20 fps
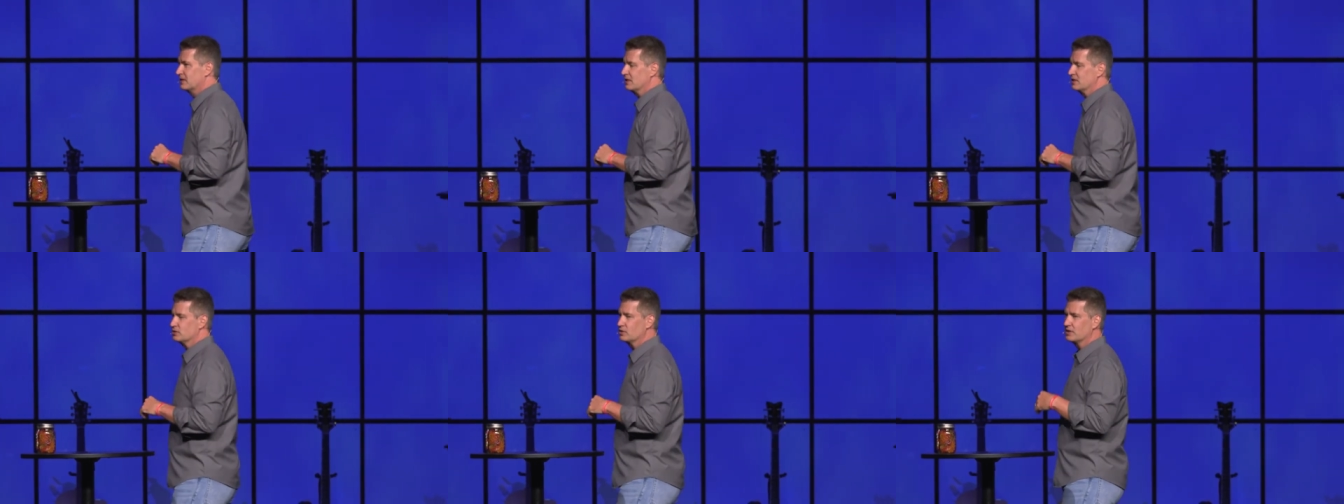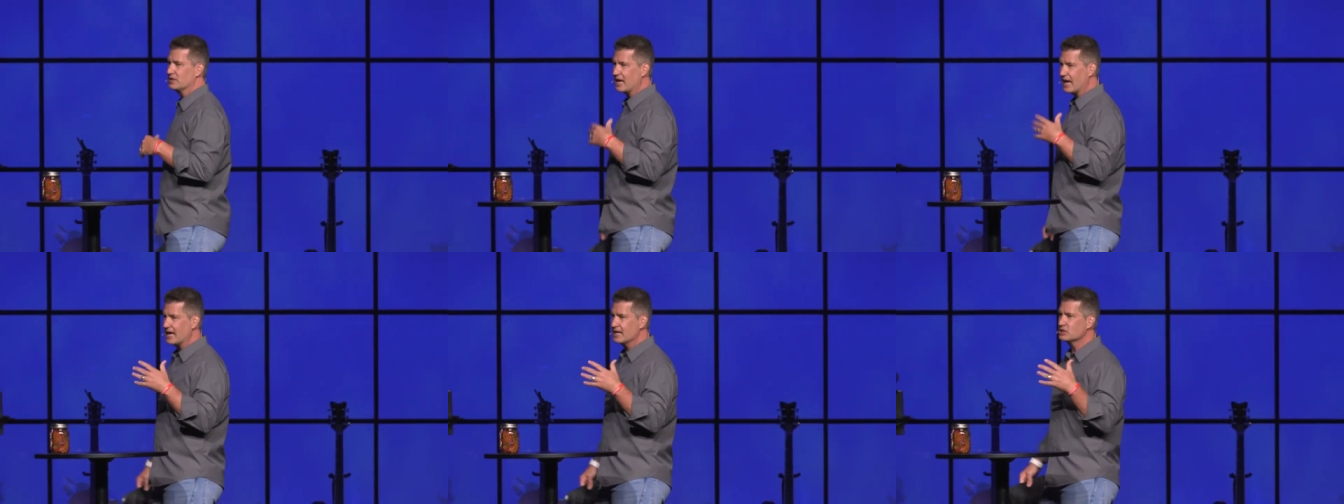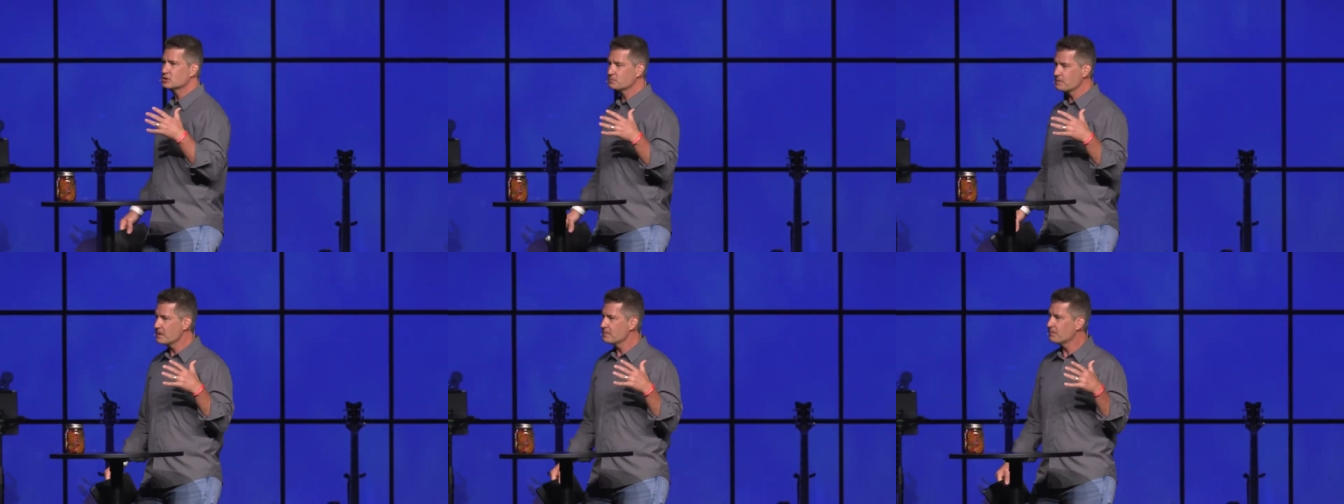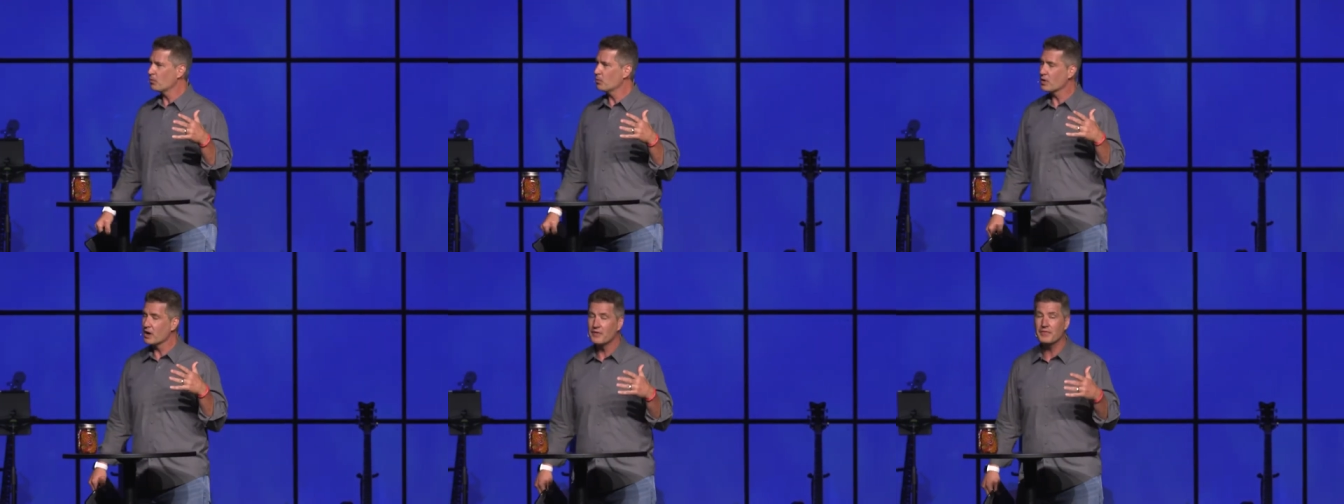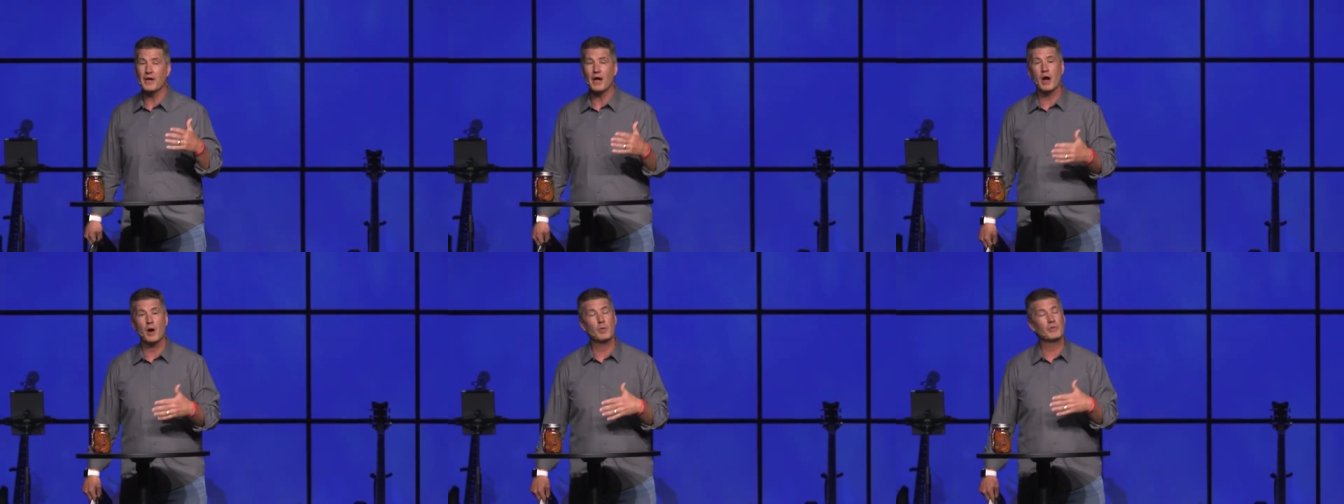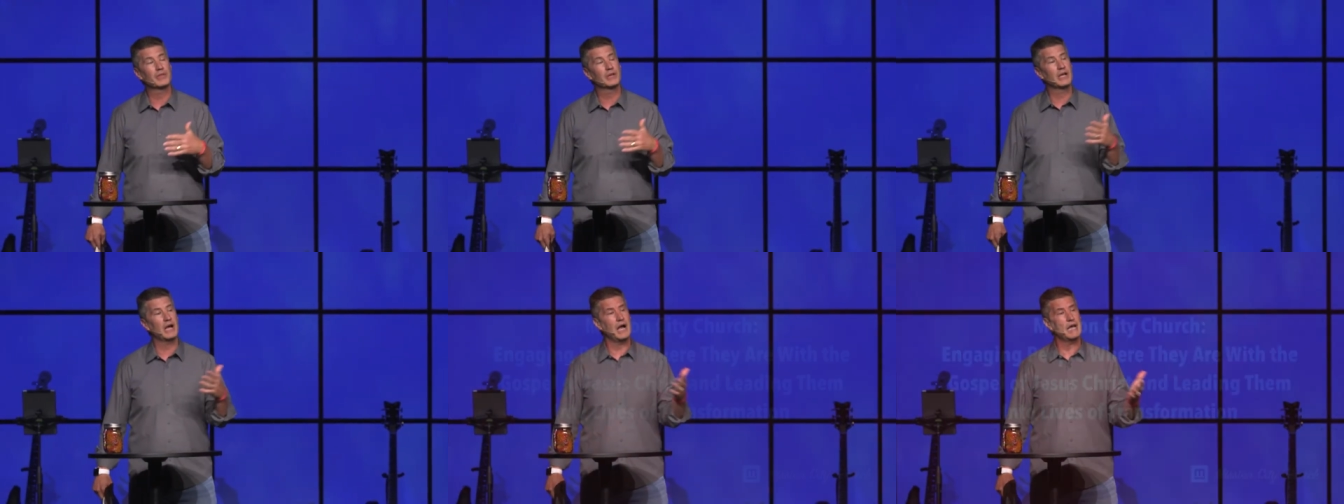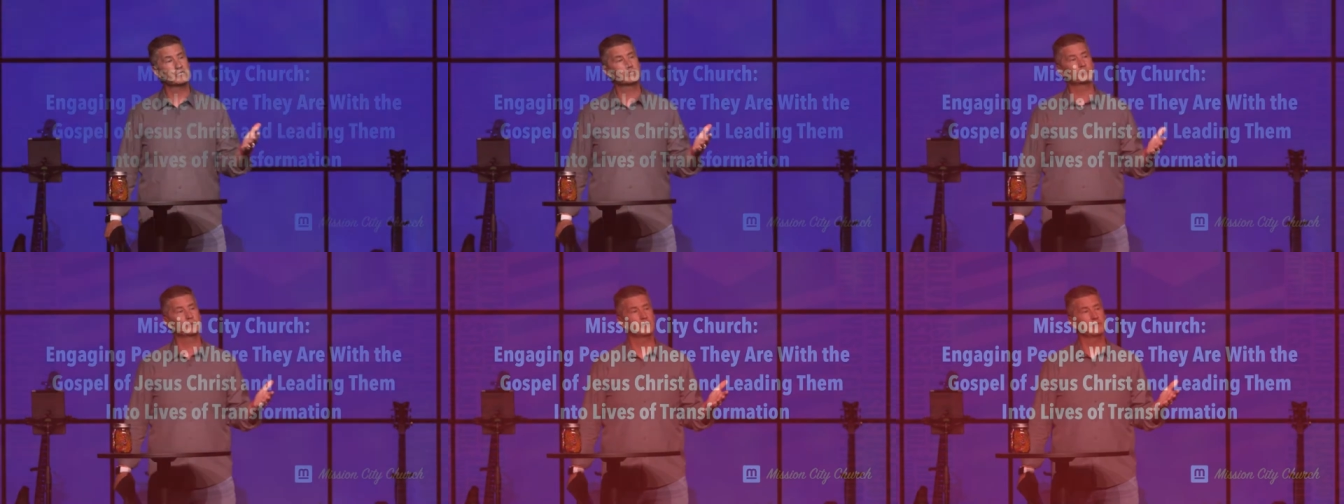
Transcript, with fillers: to engage people where they are with the gospel